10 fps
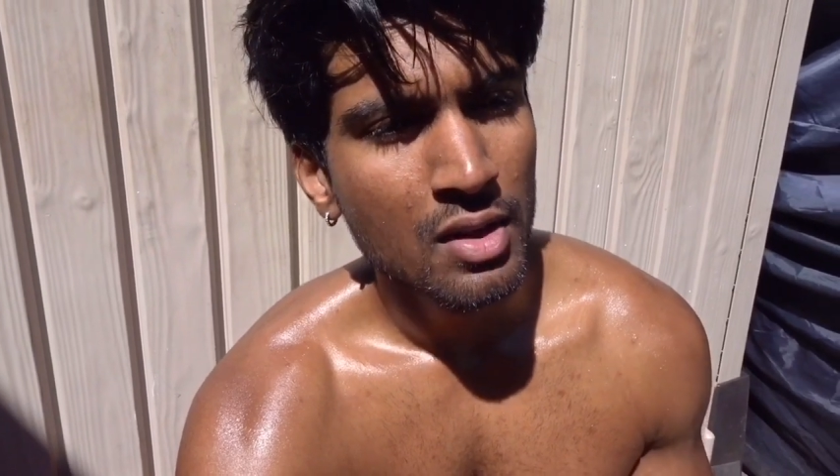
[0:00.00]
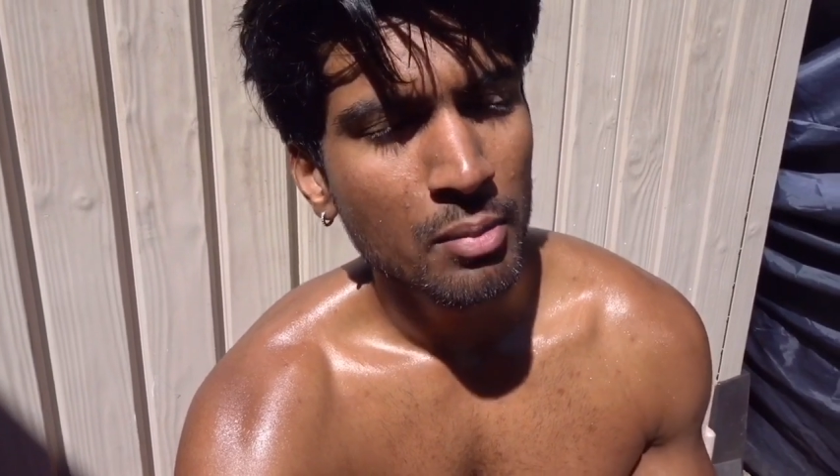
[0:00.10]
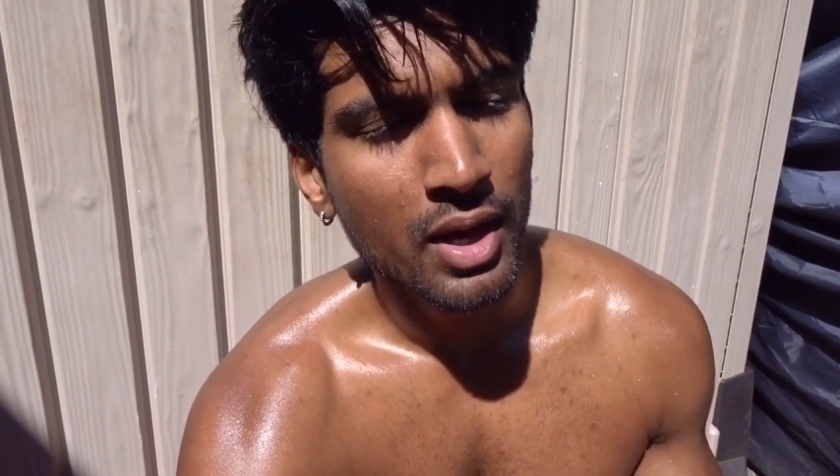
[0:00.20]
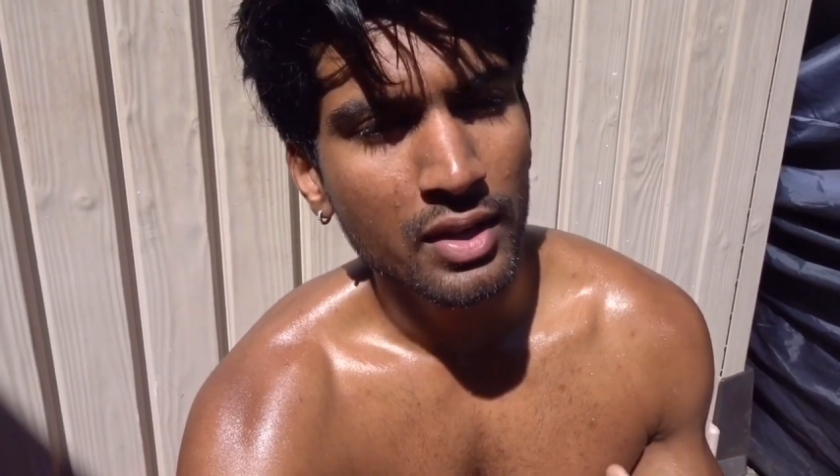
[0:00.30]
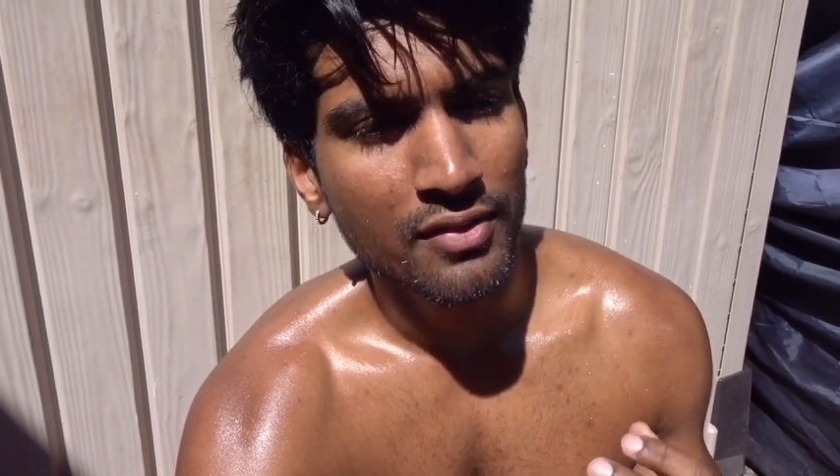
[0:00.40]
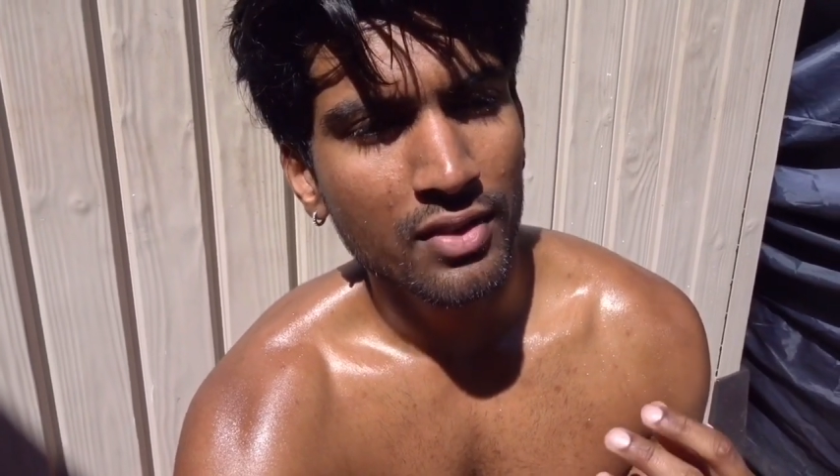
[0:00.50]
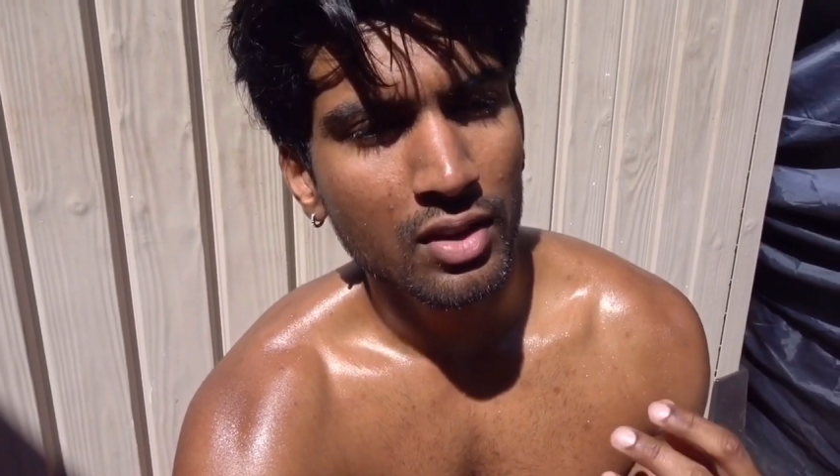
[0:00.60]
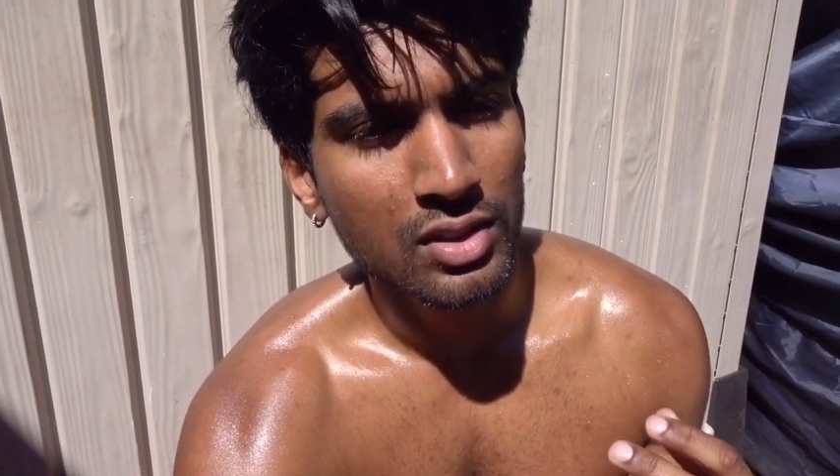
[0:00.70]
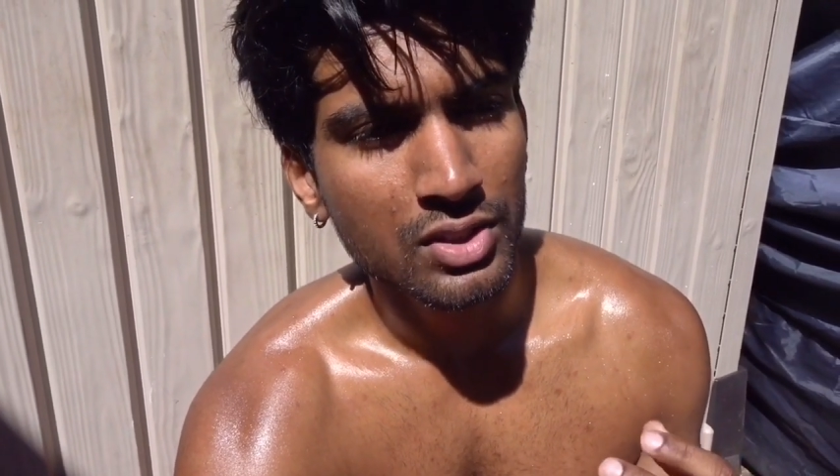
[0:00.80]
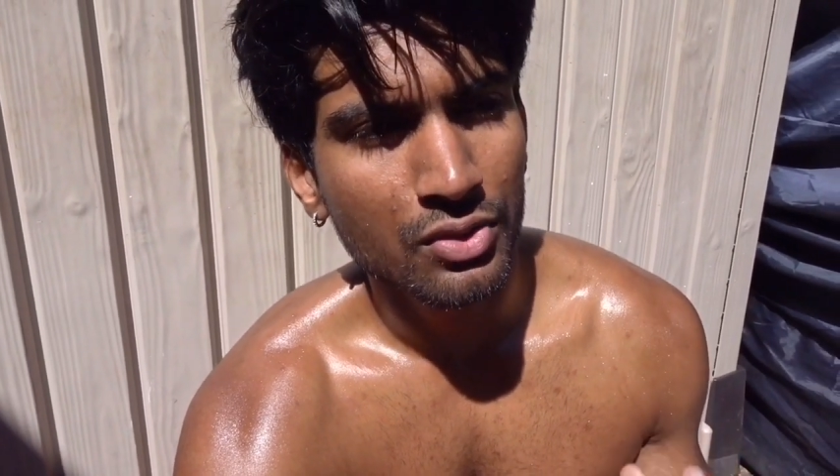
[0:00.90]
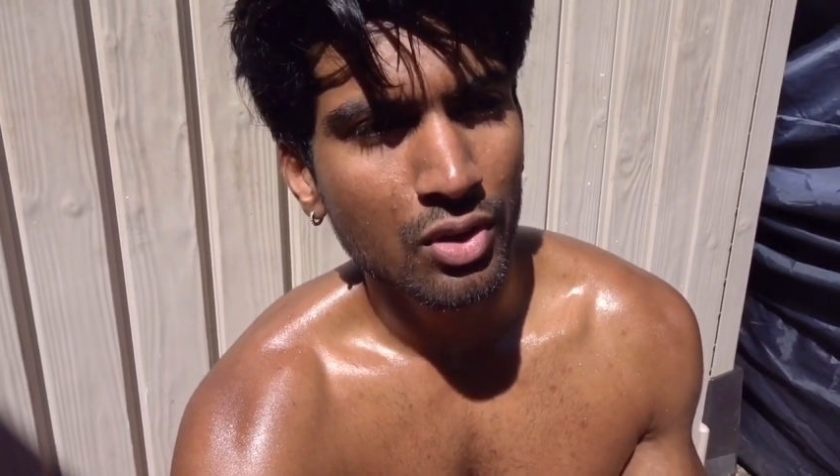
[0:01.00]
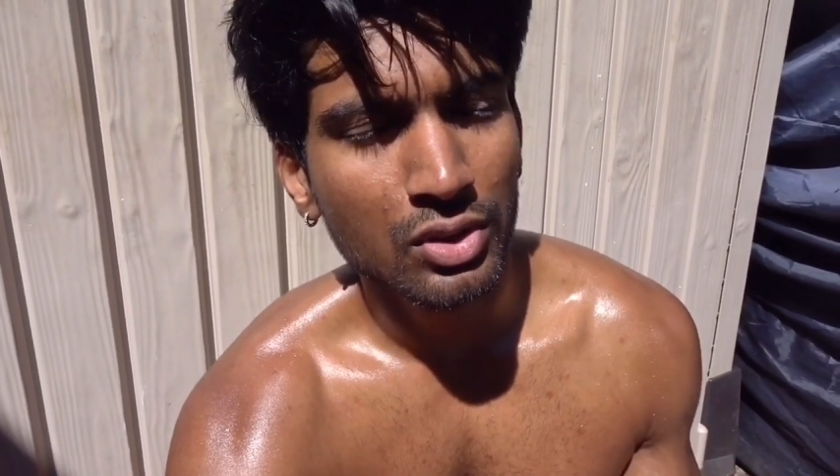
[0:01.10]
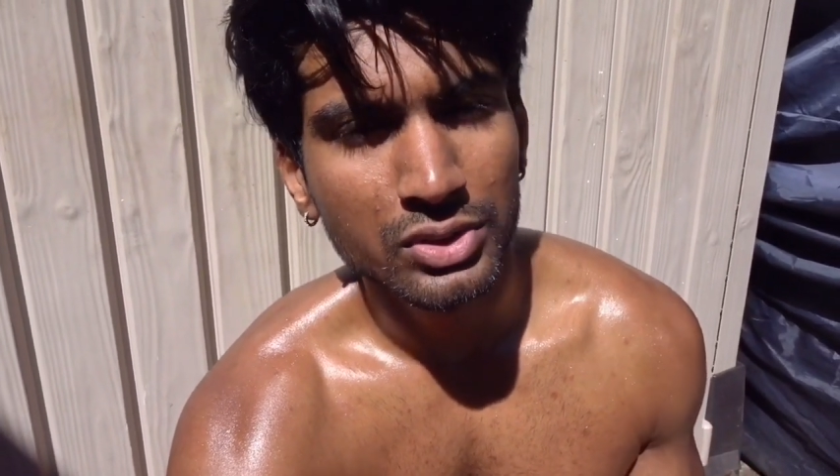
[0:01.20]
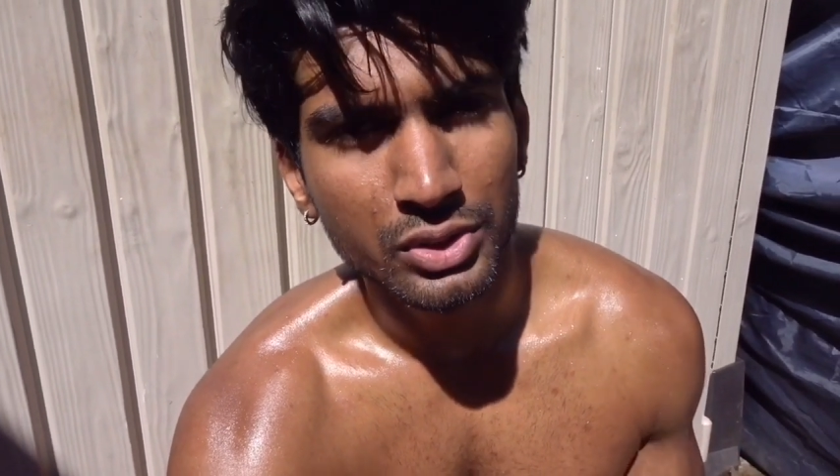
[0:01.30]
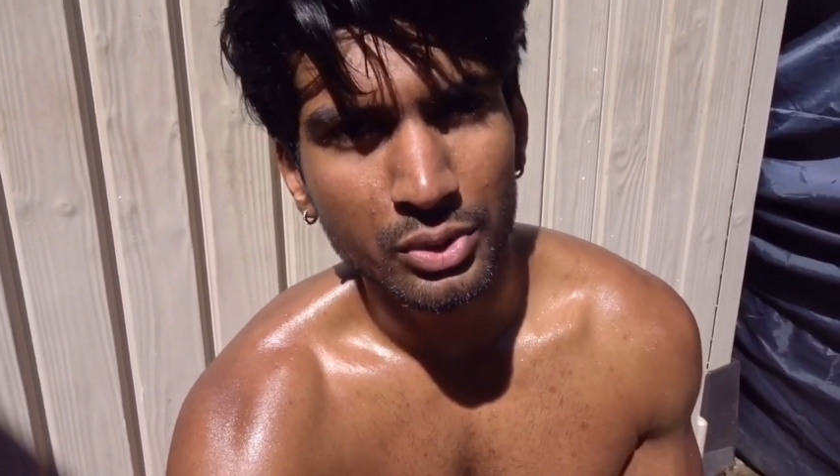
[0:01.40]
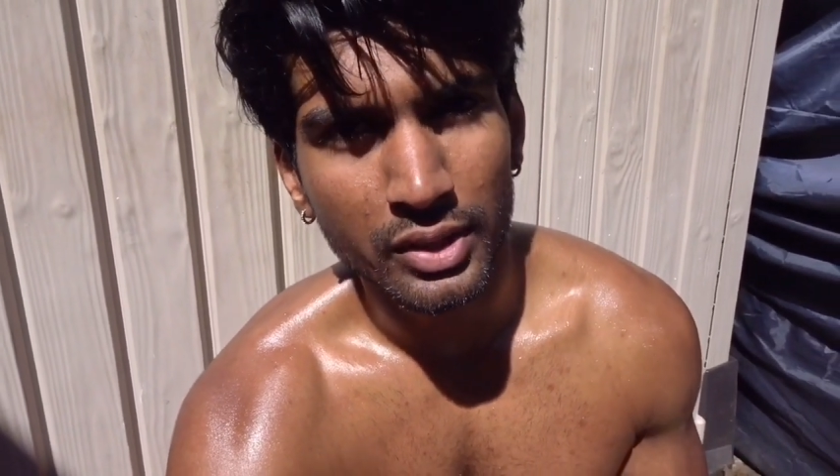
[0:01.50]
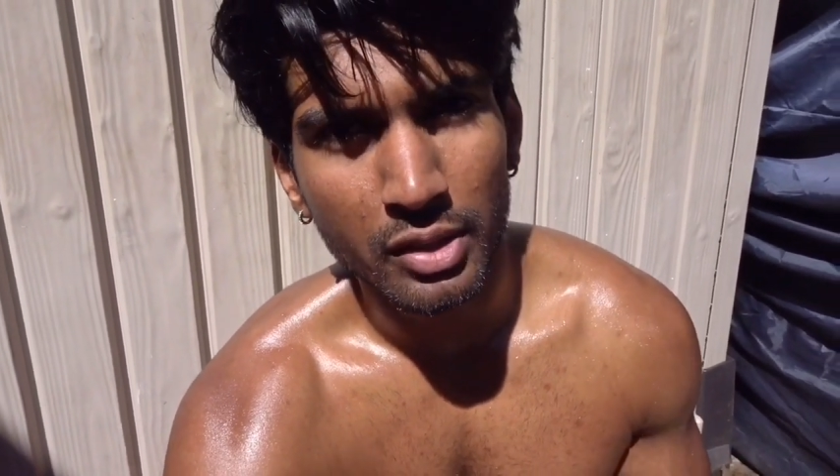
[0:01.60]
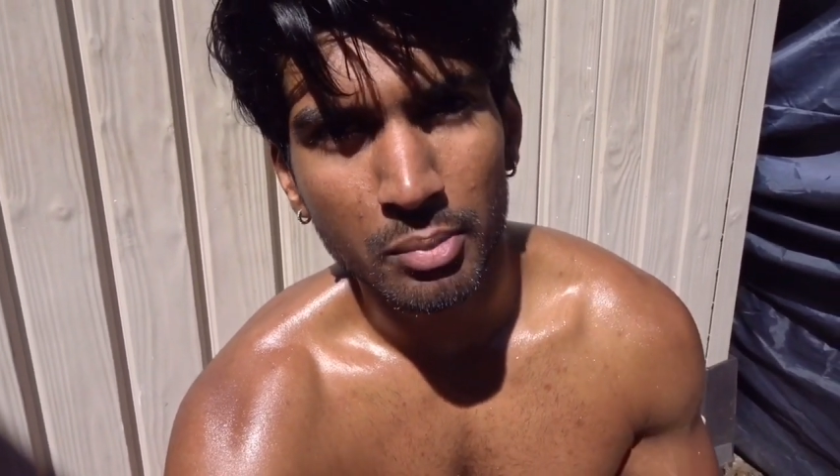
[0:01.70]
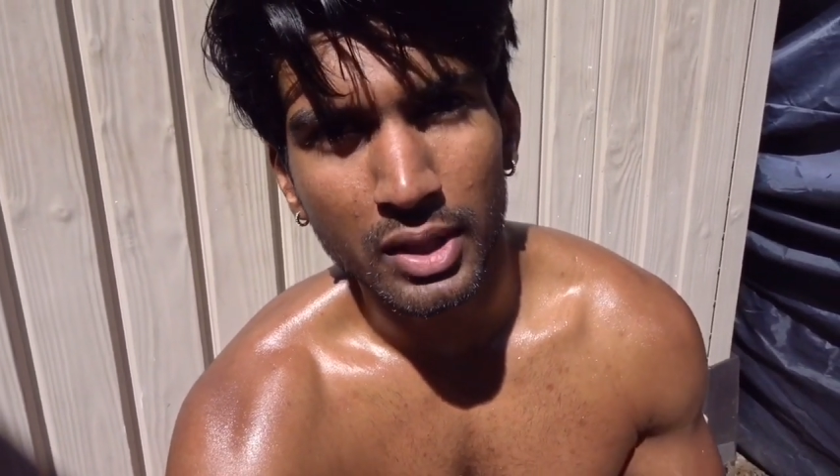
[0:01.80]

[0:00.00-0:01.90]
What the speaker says: but I never got around to doing it,